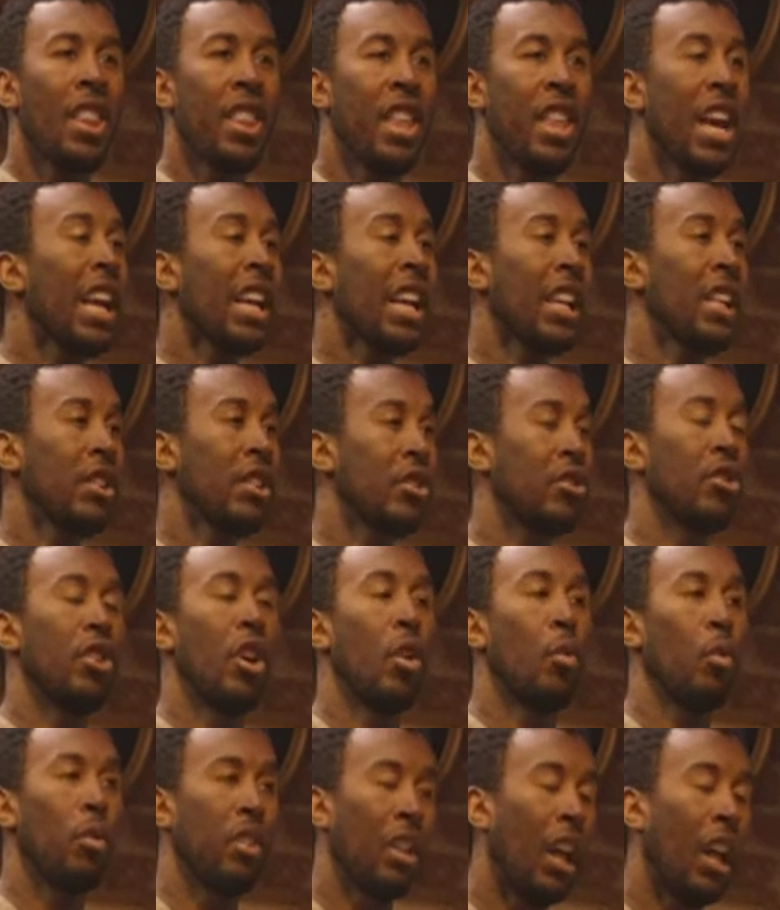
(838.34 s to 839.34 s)
there is
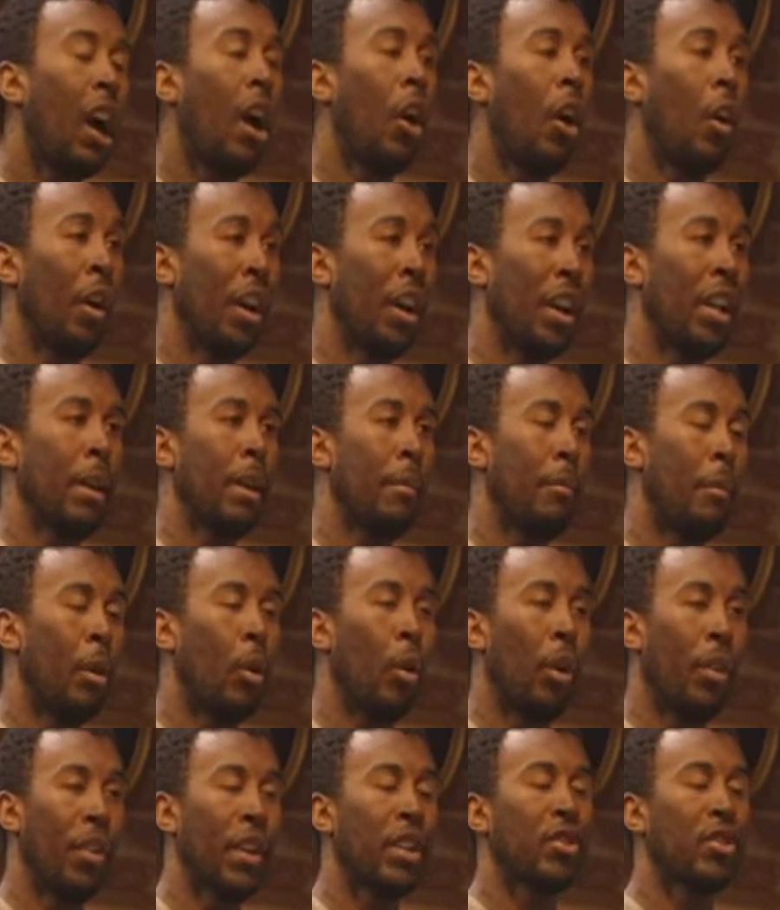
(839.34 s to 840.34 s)
no law
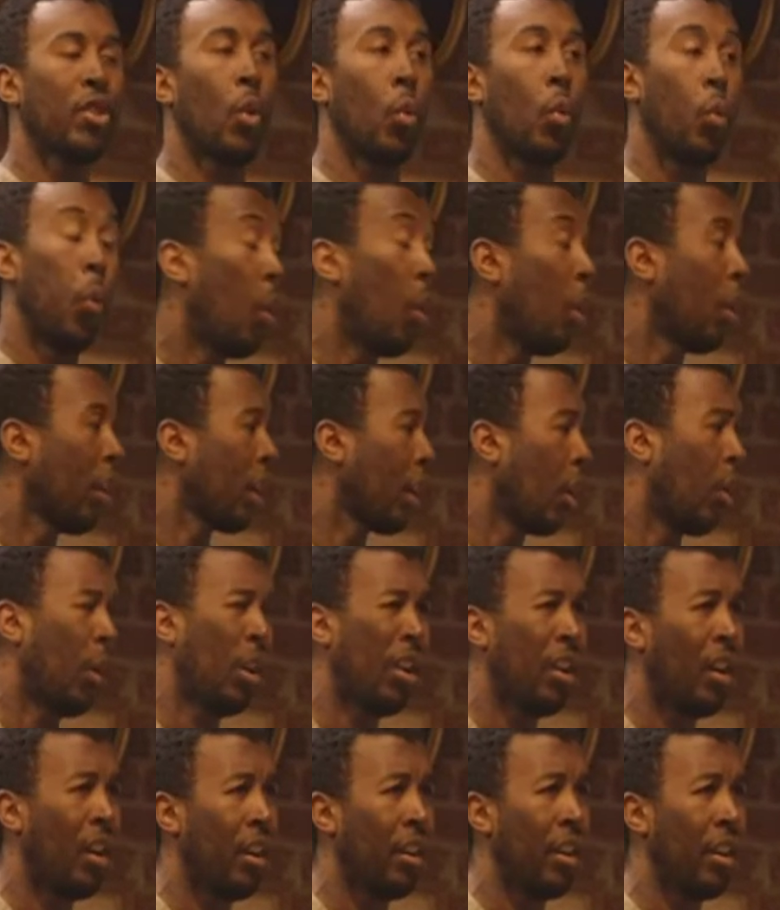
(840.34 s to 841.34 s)
anymore. There's a war
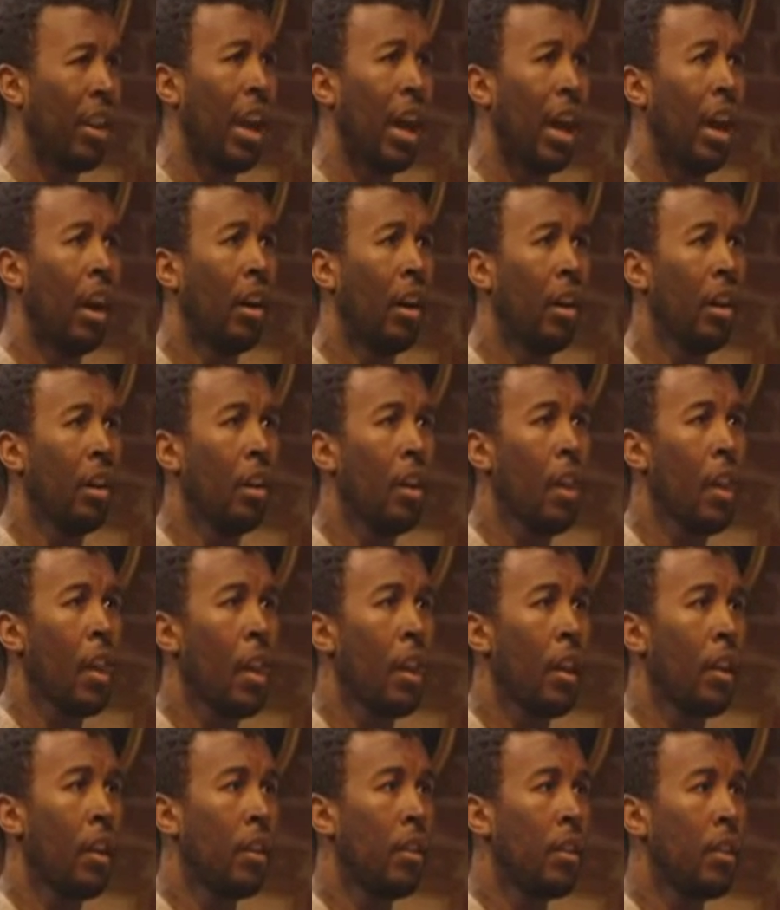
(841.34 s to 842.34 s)
going on now. It
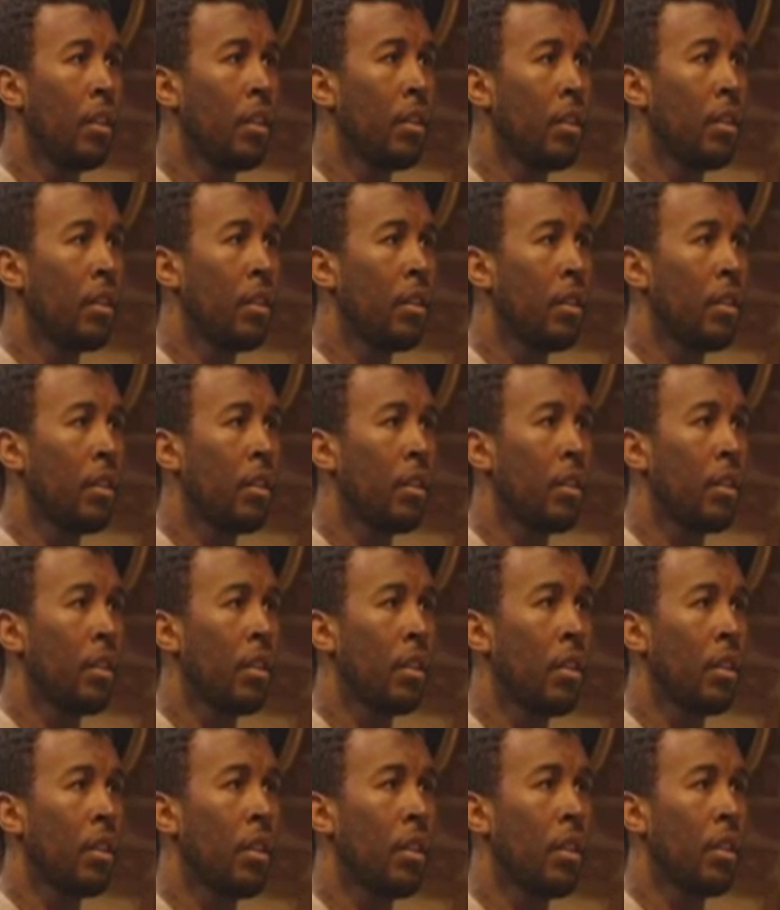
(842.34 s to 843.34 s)
doesn't matter. We're
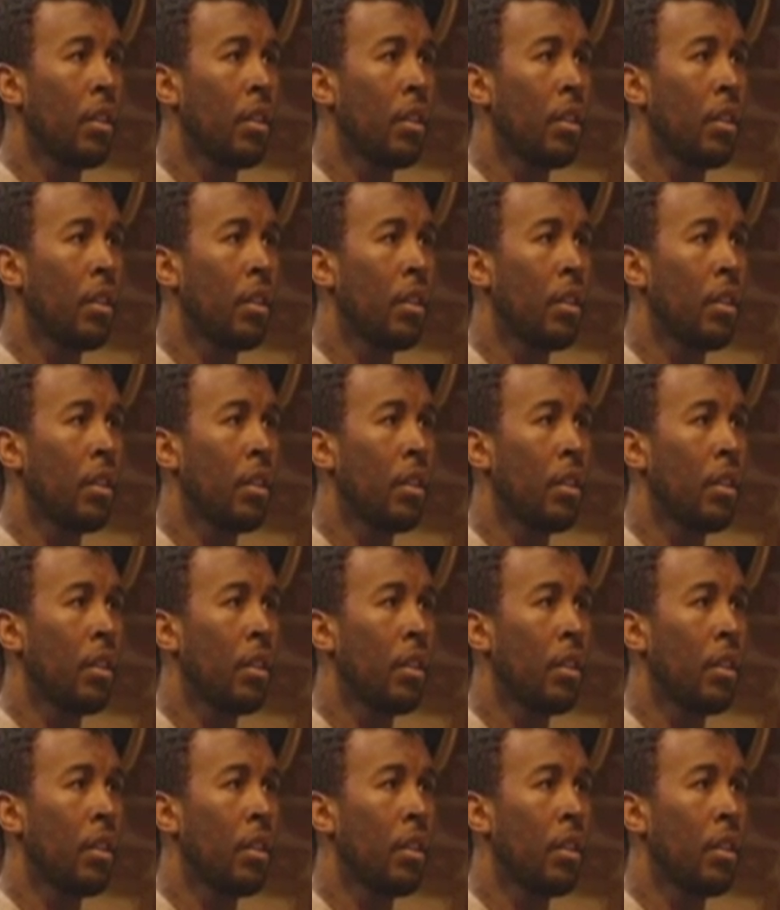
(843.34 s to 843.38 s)
fighting to